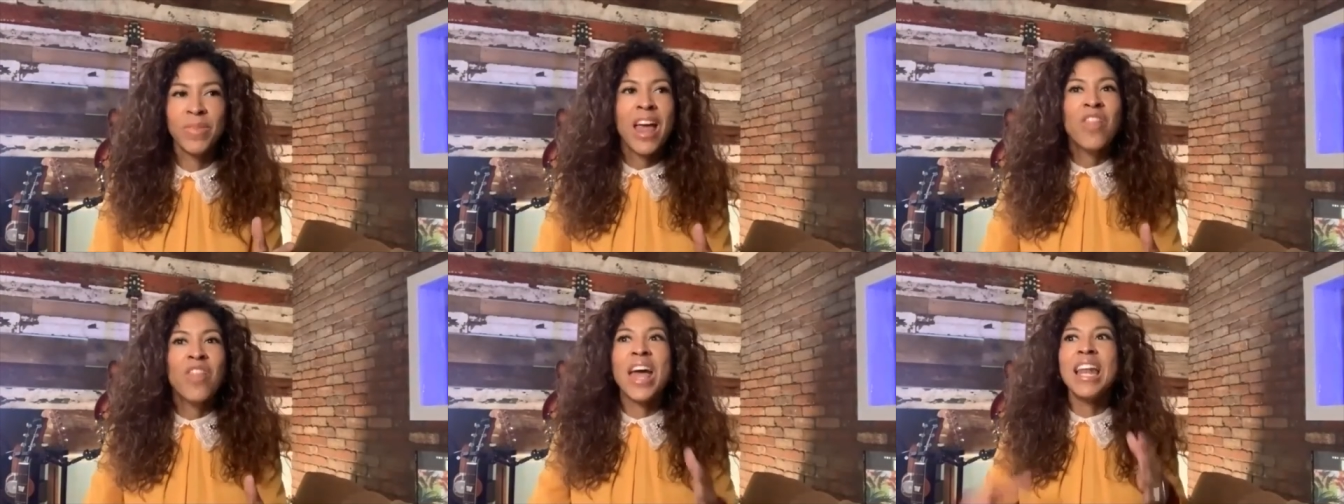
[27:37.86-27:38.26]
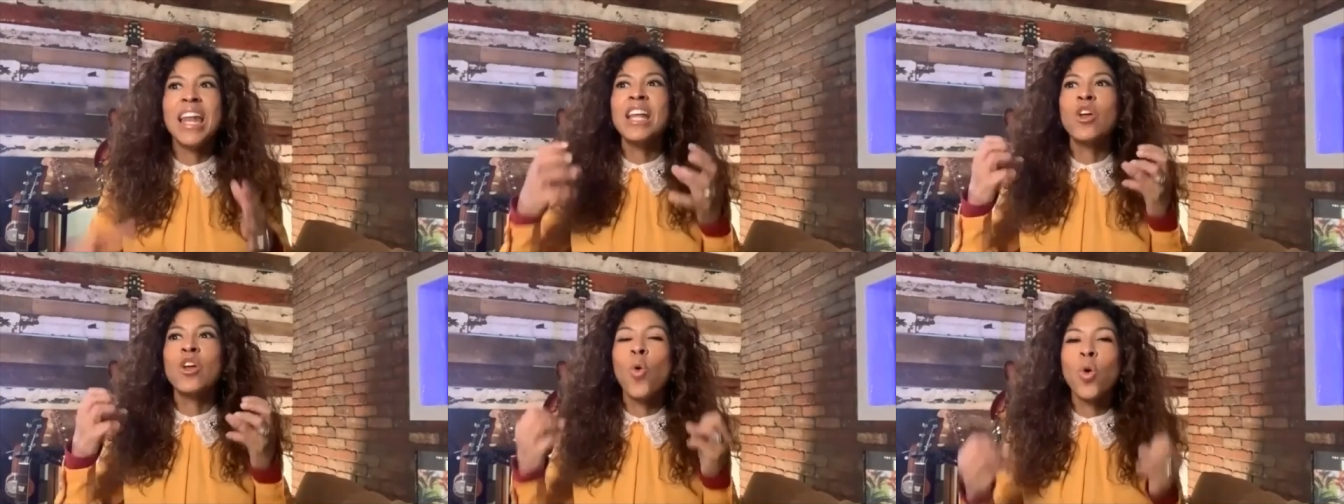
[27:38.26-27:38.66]
that
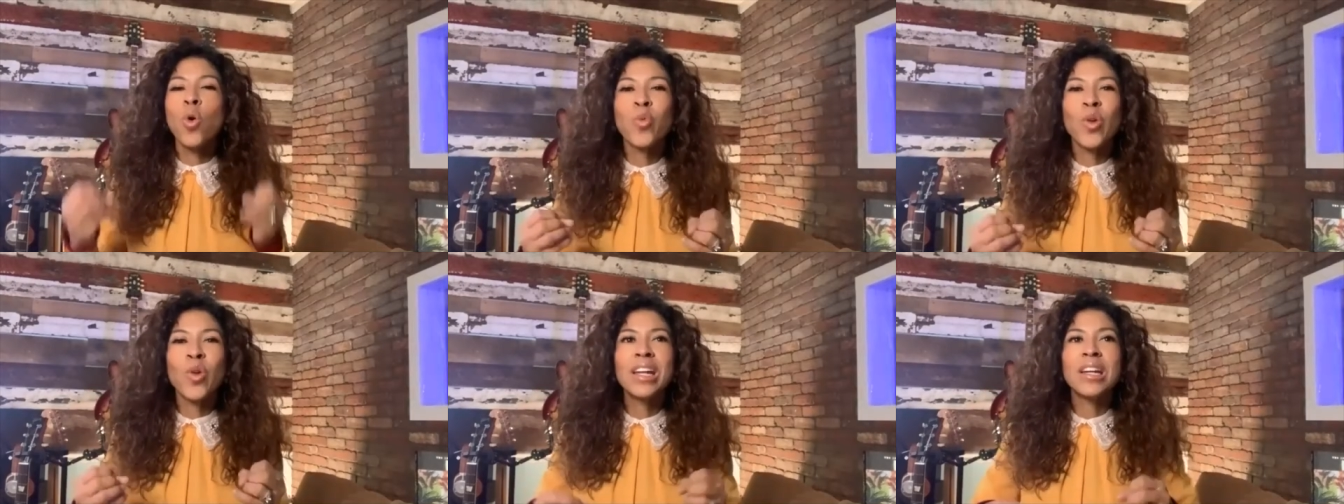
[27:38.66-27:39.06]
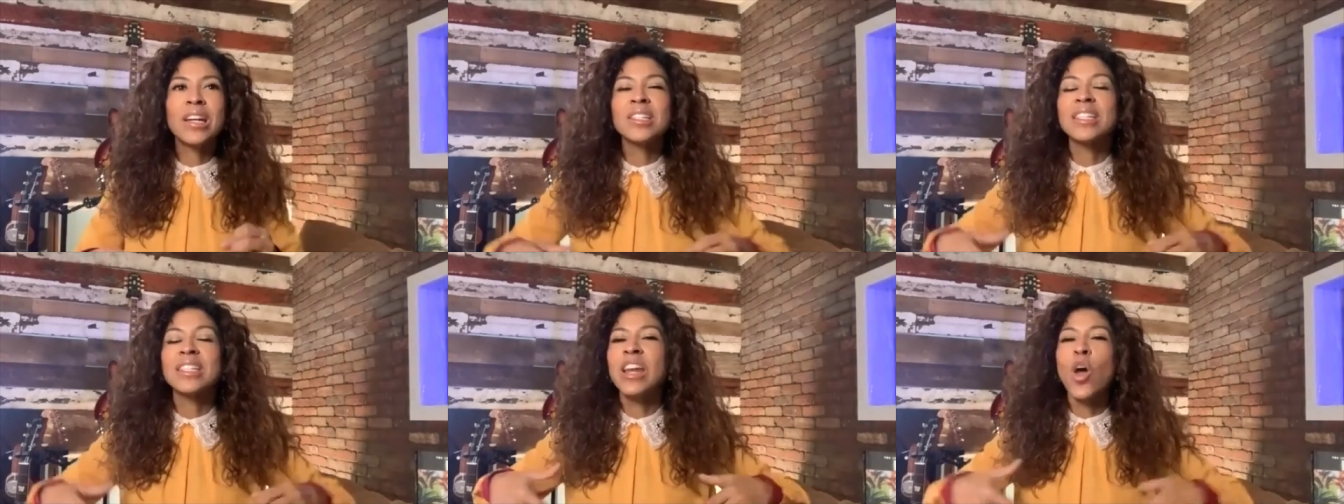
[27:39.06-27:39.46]
incorporated
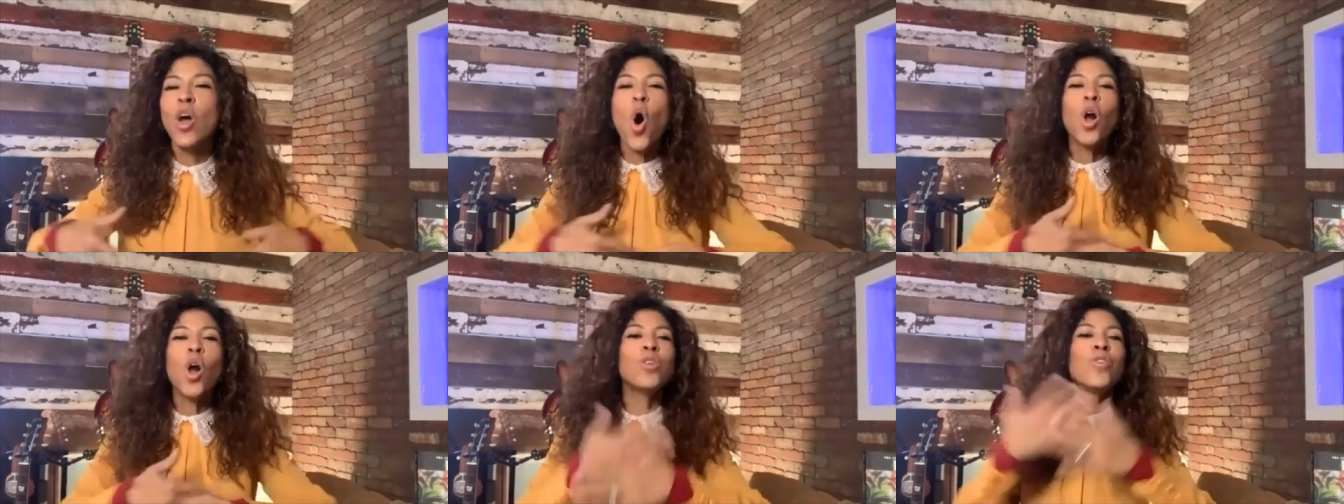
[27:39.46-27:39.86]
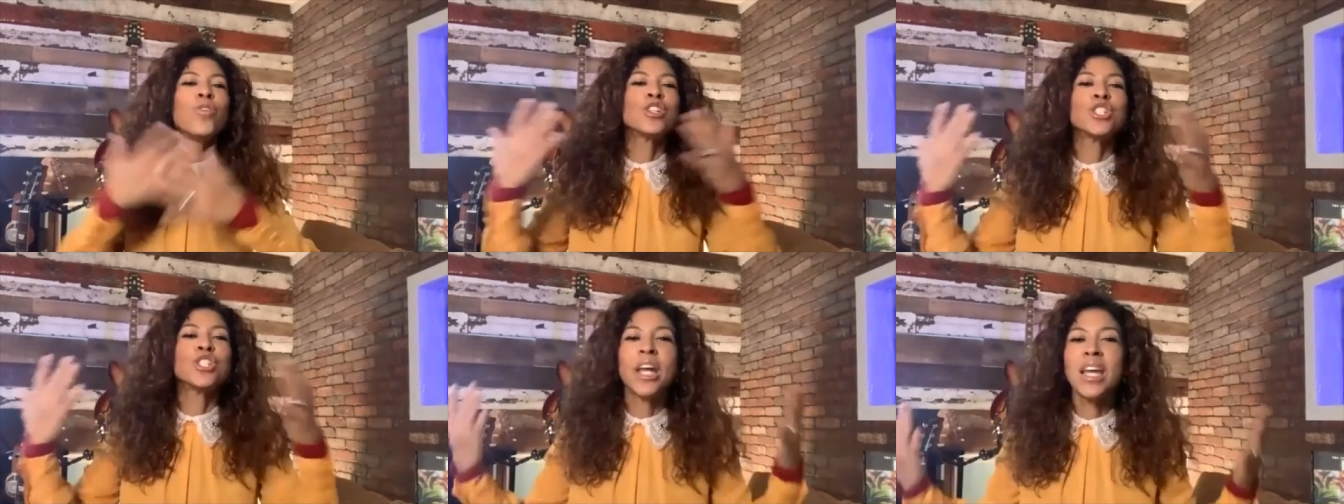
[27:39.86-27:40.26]
us in all of
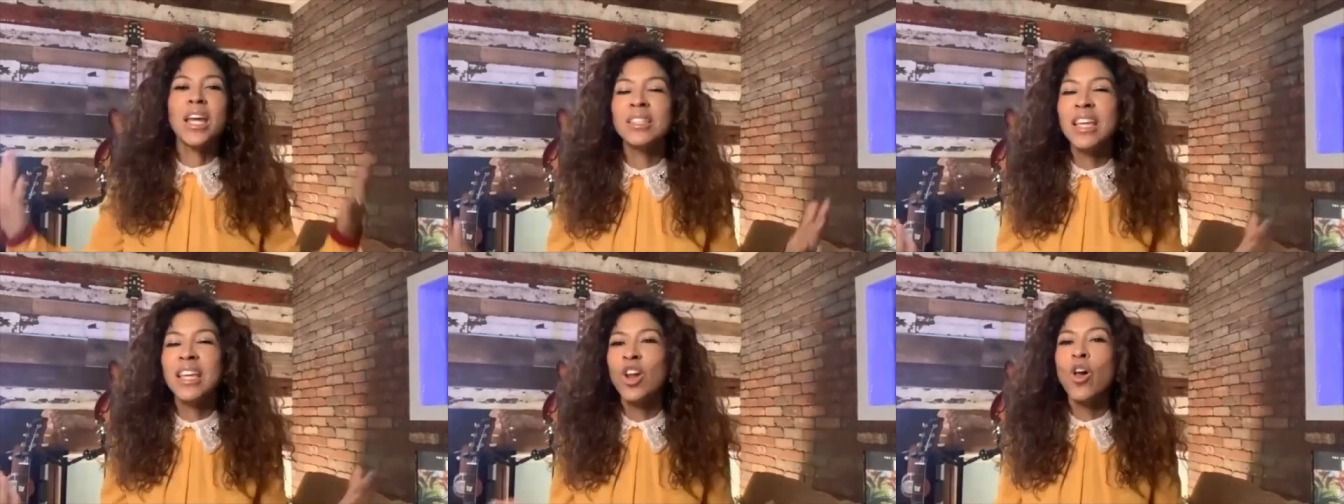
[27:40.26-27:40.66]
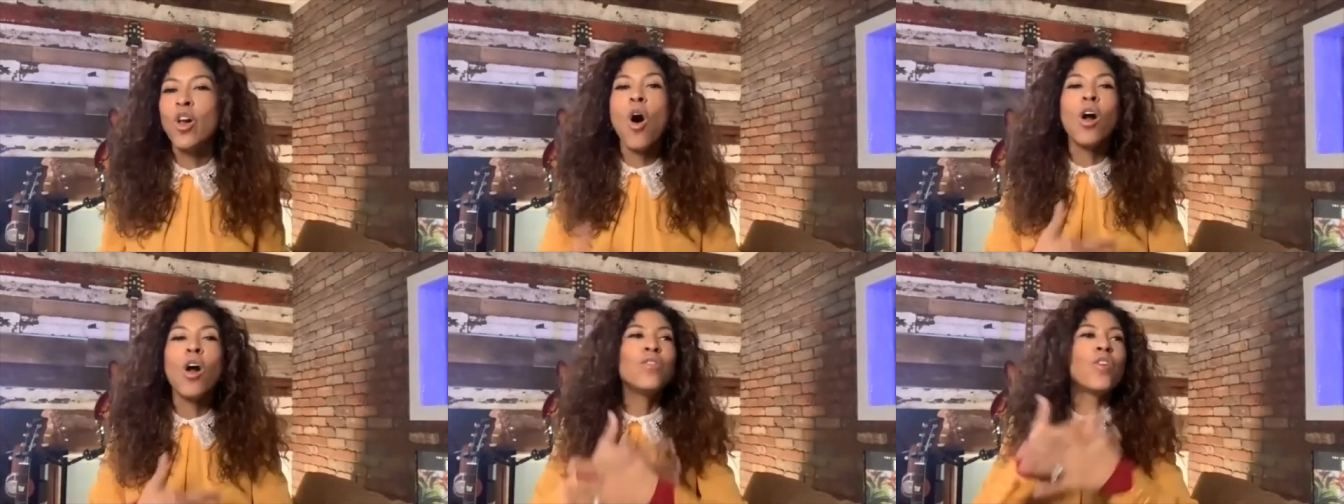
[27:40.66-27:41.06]
our shades and
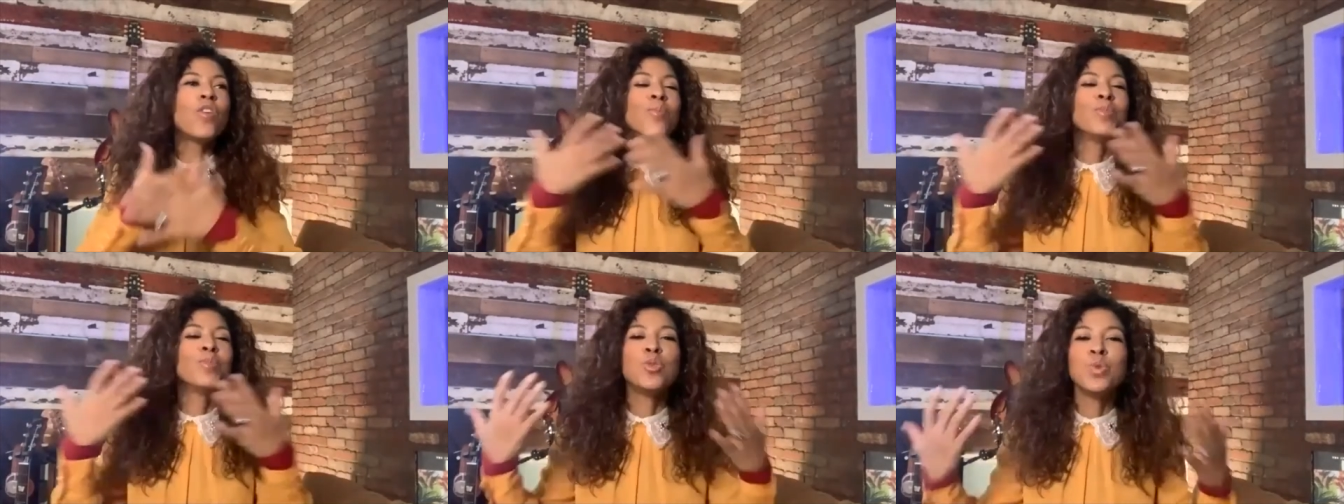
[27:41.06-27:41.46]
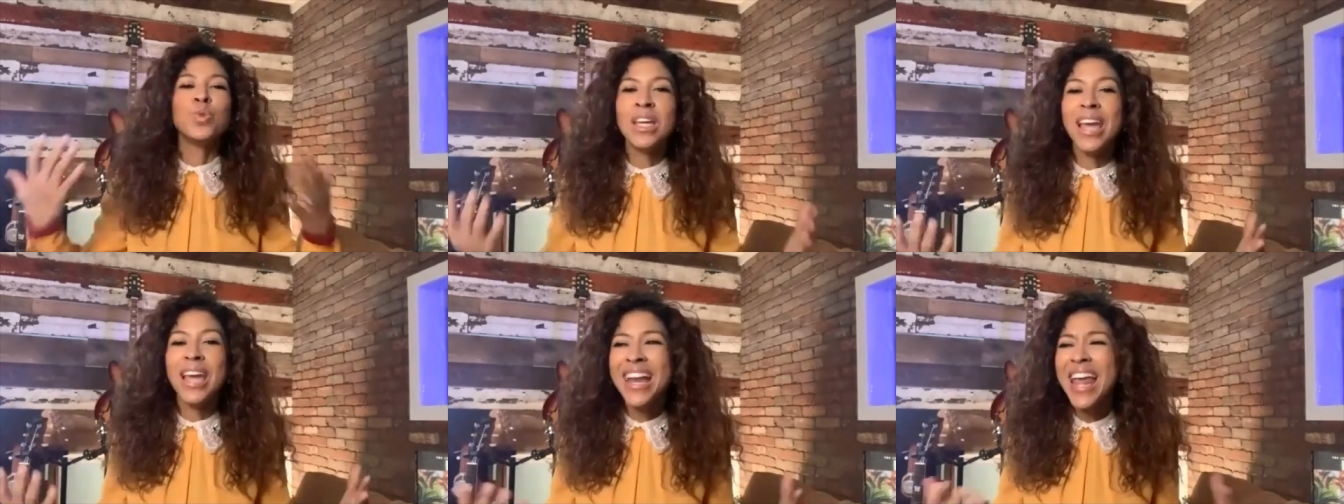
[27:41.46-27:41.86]
all of our
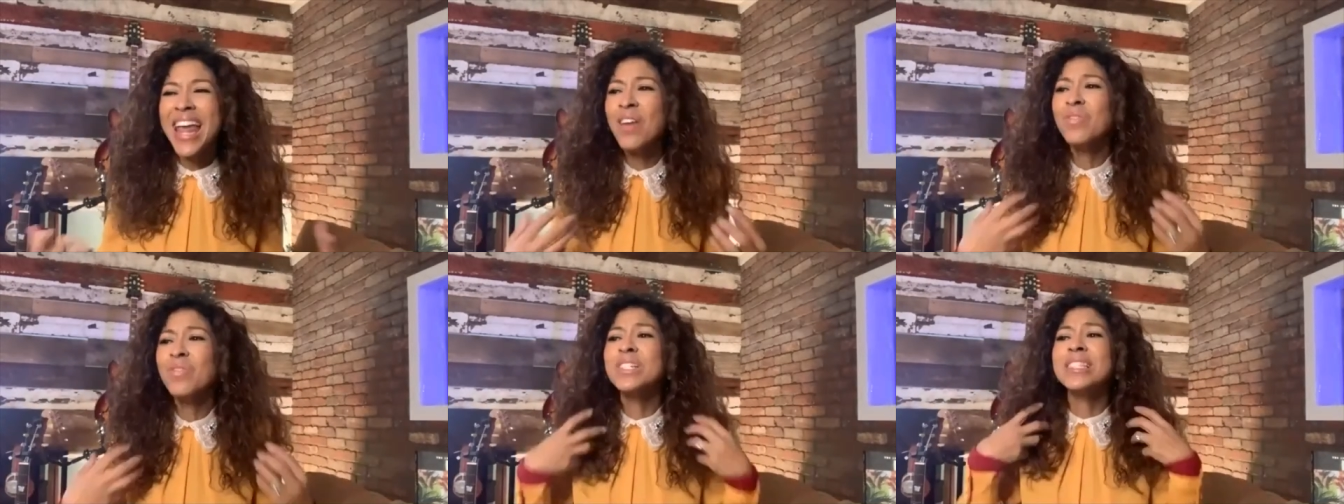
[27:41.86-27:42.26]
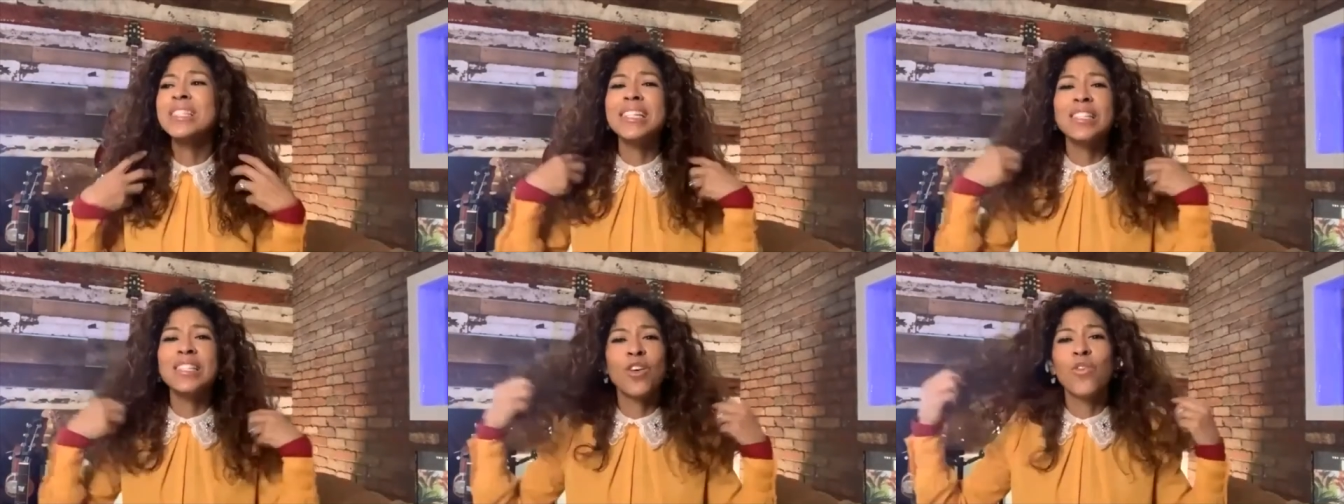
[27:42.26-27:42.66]
beauty and every
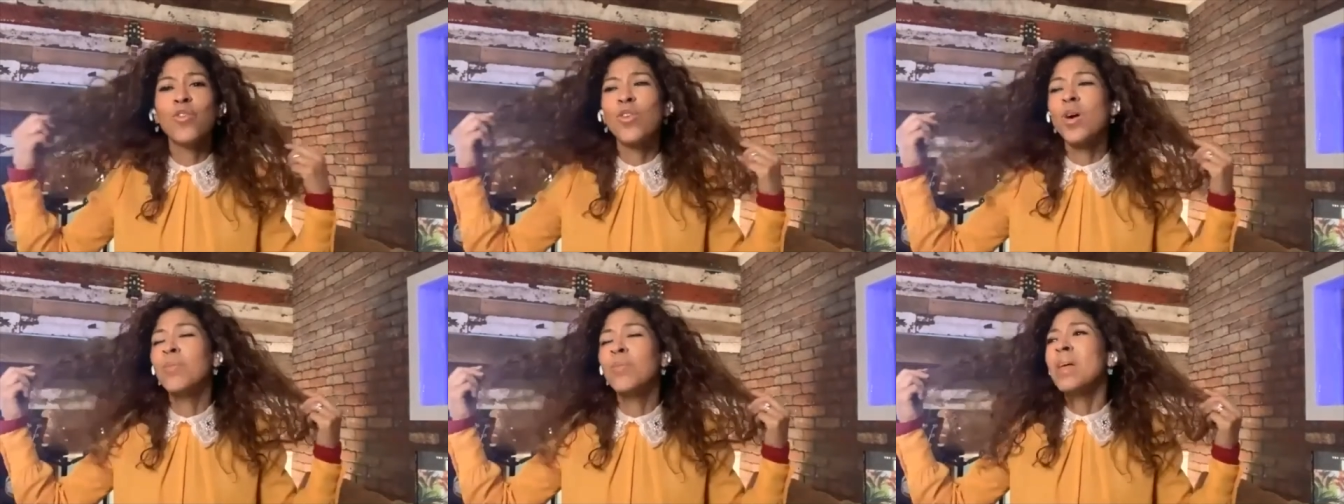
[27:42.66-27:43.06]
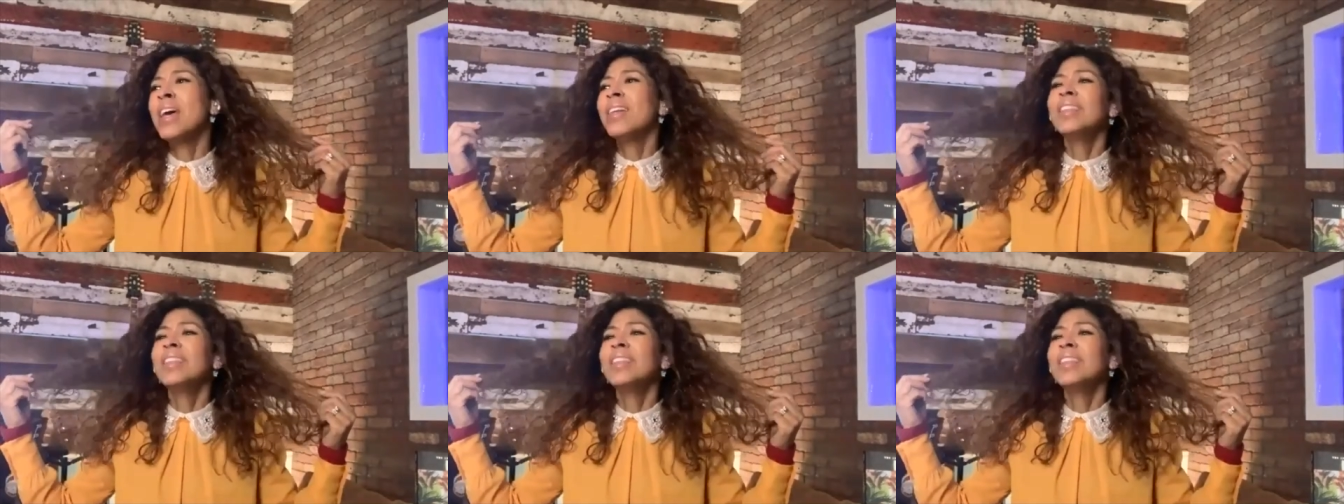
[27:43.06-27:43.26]
detail from